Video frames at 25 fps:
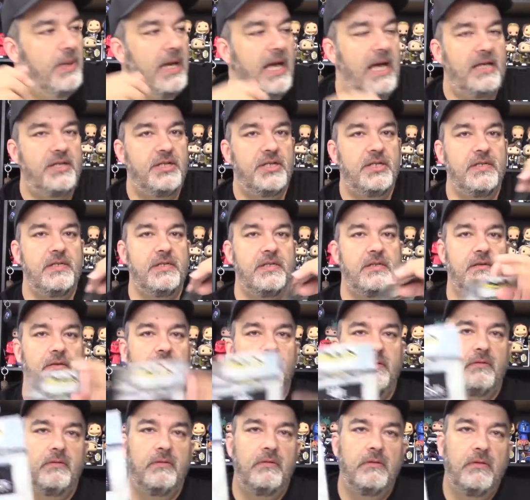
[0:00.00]
patches.
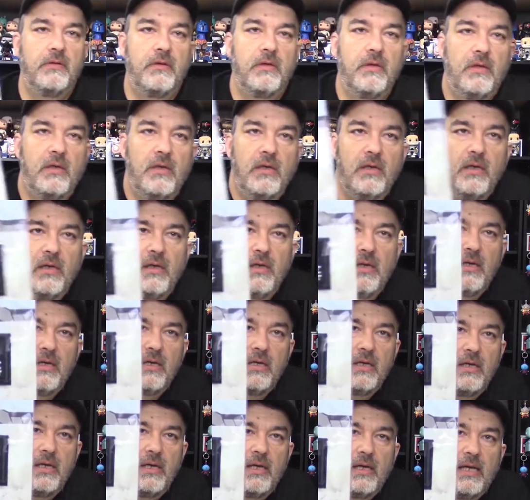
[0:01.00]

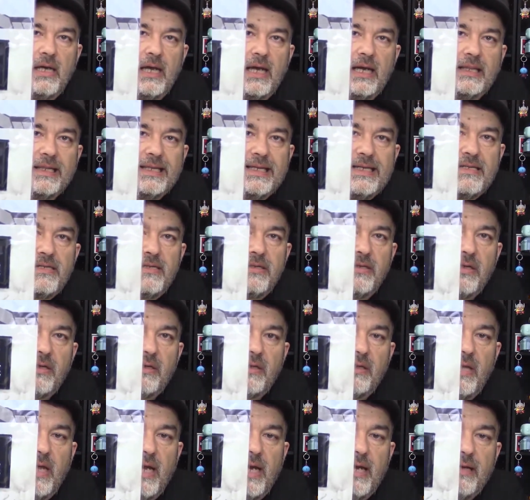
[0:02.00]
And these
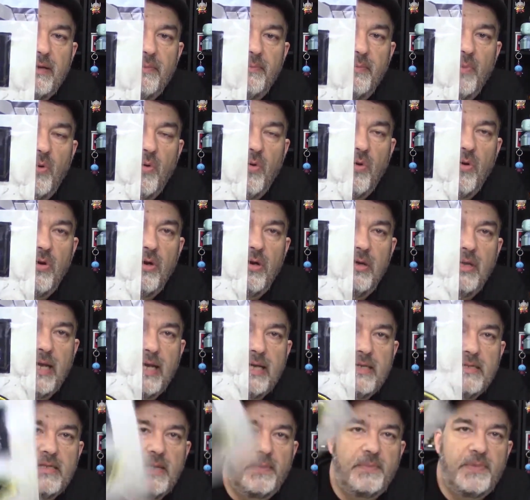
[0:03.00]
look like more
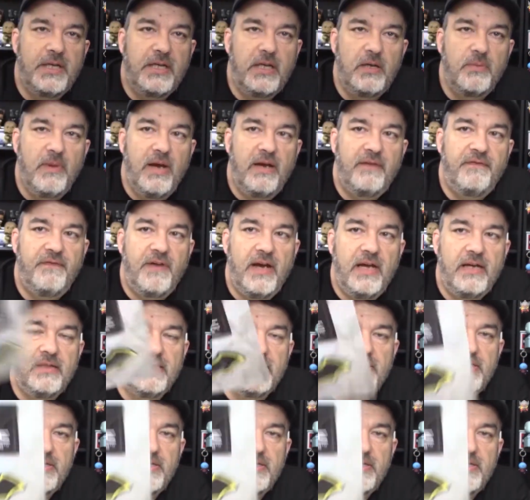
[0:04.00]
like something you might find in the